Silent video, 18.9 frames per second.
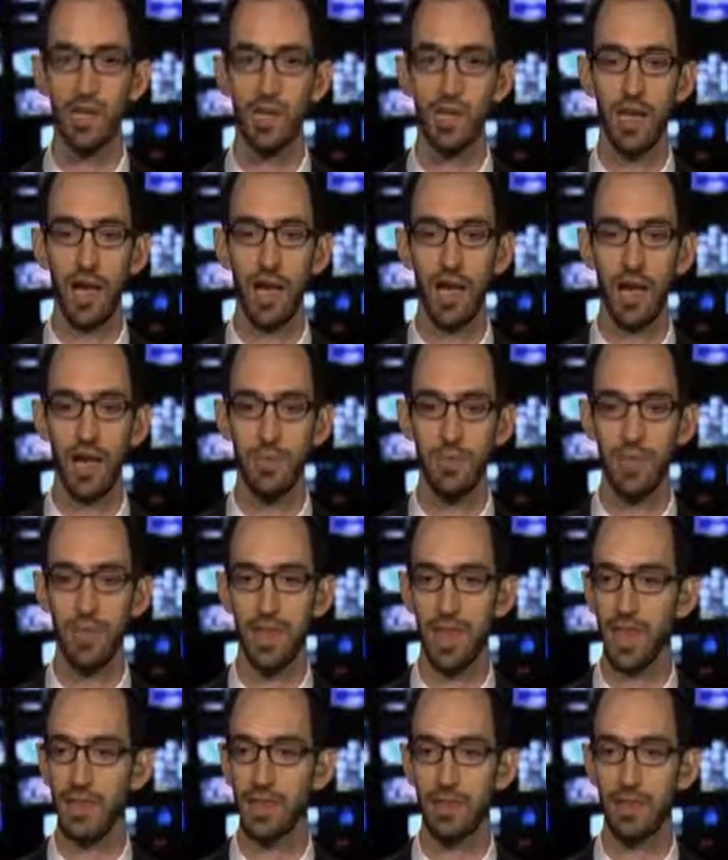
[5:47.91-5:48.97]
uh,
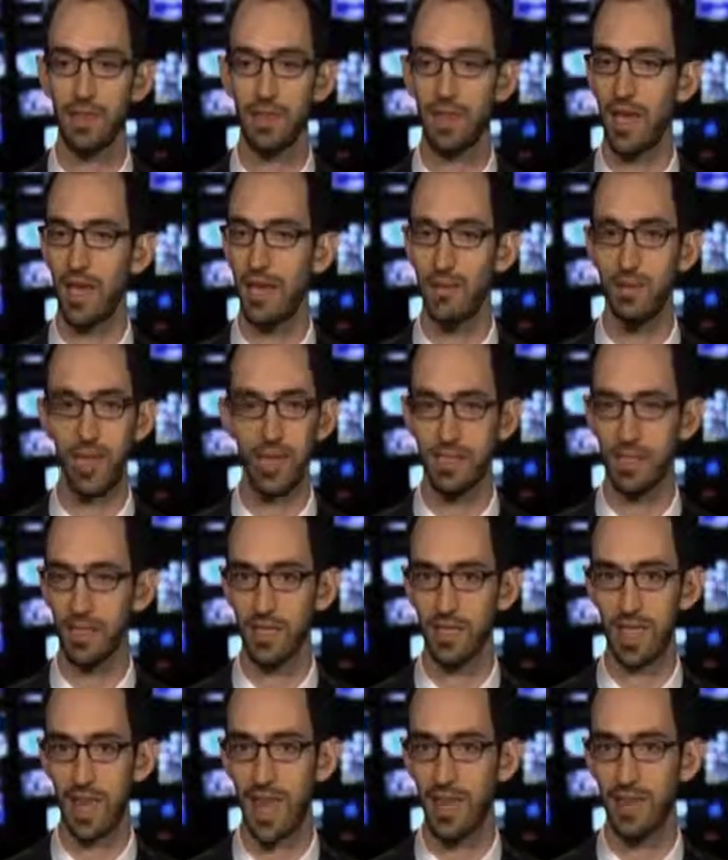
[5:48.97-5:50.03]
they, they
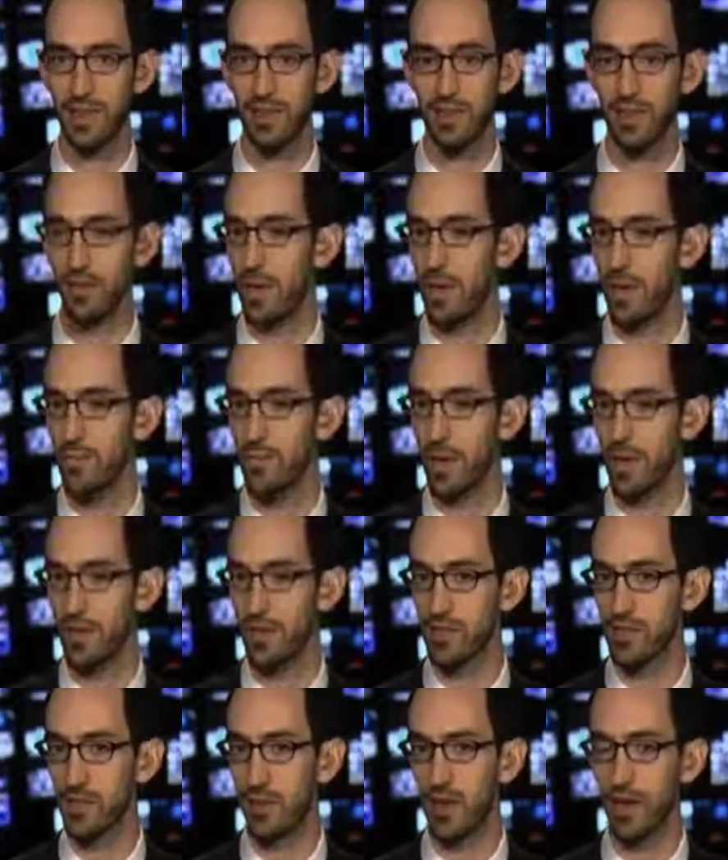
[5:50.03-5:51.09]
basically had alarm bells
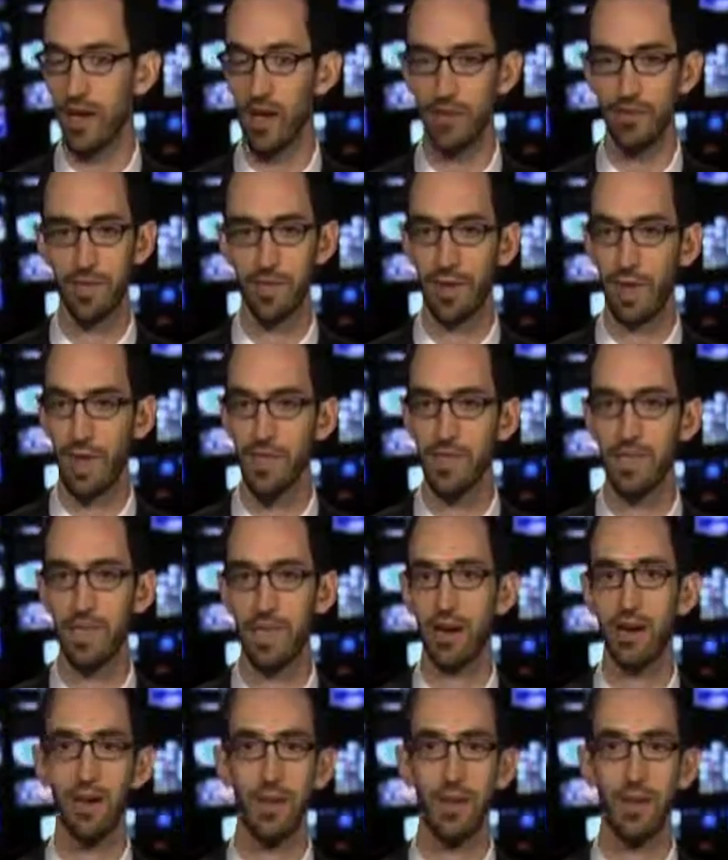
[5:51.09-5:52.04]
going off in their heads there.